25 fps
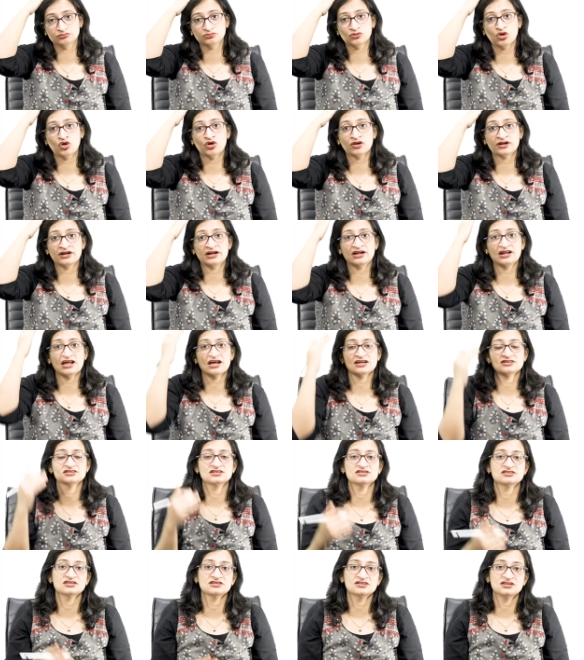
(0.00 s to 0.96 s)
or head
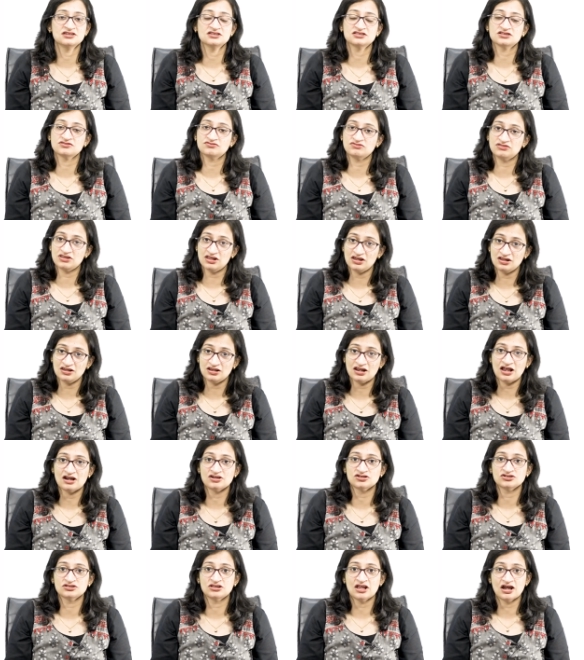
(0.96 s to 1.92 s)
accessories, if there,
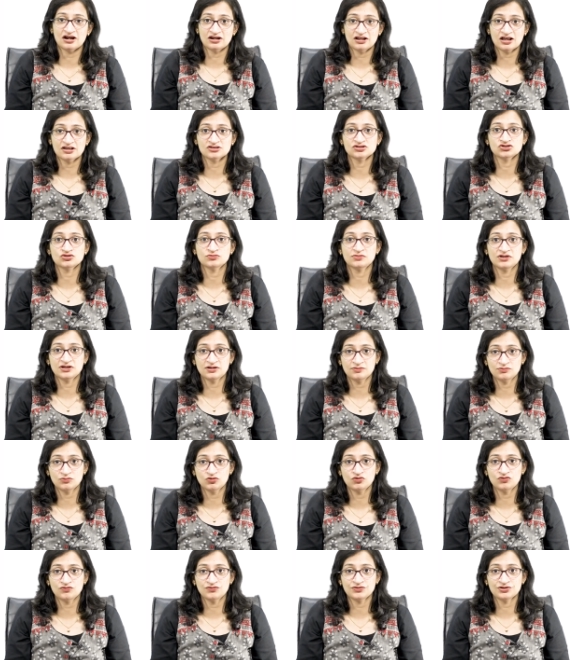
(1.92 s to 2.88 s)
that, that has to be
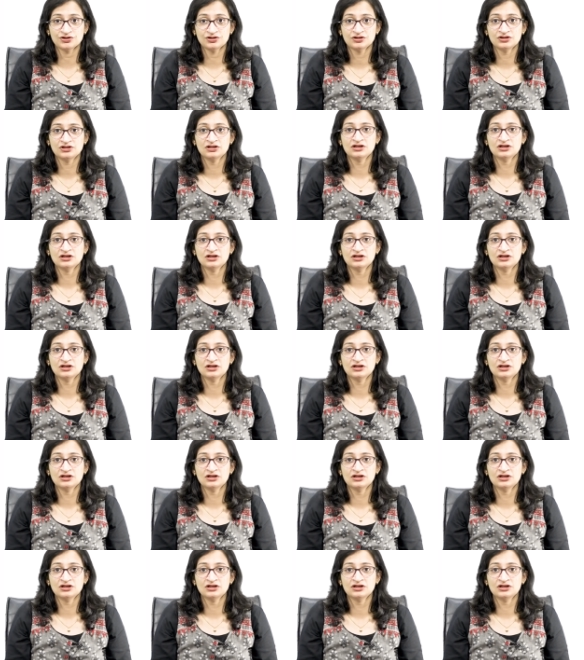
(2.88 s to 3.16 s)
removed.